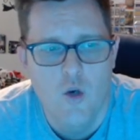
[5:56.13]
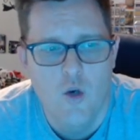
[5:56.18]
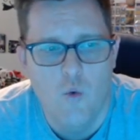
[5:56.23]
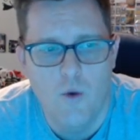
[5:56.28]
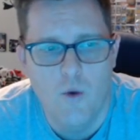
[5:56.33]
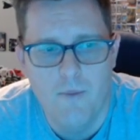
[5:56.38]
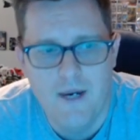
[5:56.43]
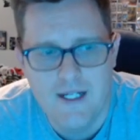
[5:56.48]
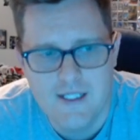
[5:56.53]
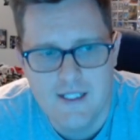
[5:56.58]

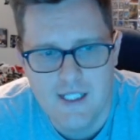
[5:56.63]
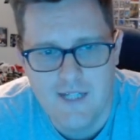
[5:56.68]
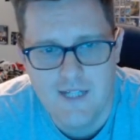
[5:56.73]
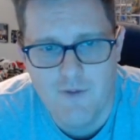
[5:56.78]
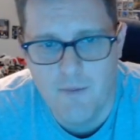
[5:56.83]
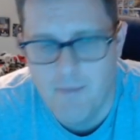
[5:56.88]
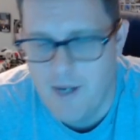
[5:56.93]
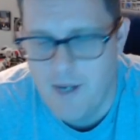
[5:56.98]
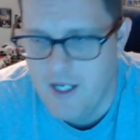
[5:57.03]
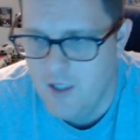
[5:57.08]
What makes it
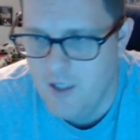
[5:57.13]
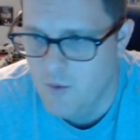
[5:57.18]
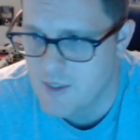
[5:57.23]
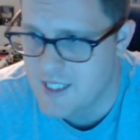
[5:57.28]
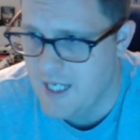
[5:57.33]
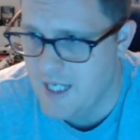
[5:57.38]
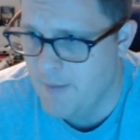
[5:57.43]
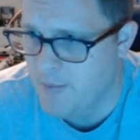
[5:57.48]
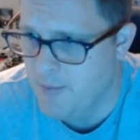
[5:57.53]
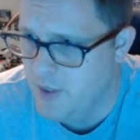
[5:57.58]
even better was
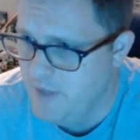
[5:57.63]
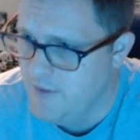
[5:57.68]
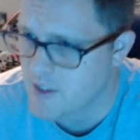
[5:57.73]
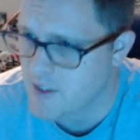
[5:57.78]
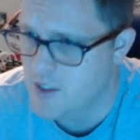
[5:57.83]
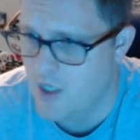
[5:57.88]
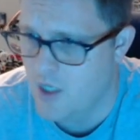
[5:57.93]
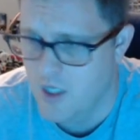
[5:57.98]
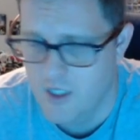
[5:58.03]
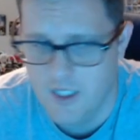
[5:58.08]
that previous
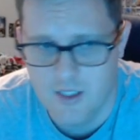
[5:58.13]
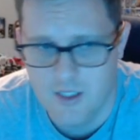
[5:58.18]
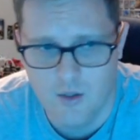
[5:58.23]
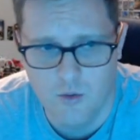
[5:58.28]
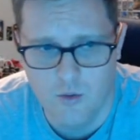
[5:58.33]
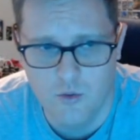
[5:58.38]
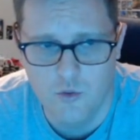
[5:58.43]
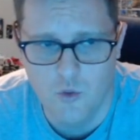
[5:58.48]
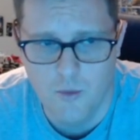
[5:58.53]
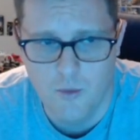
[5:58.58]
card I
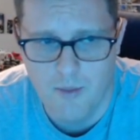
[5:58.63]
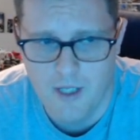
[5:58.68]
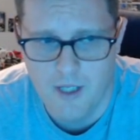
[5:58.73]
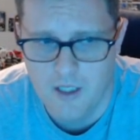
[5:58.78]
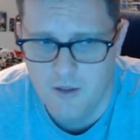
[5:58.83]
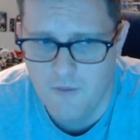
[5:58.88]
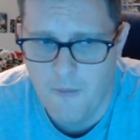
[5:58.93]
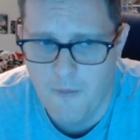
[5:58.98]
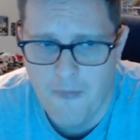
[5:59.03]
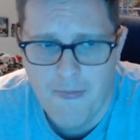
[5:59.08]
told you about,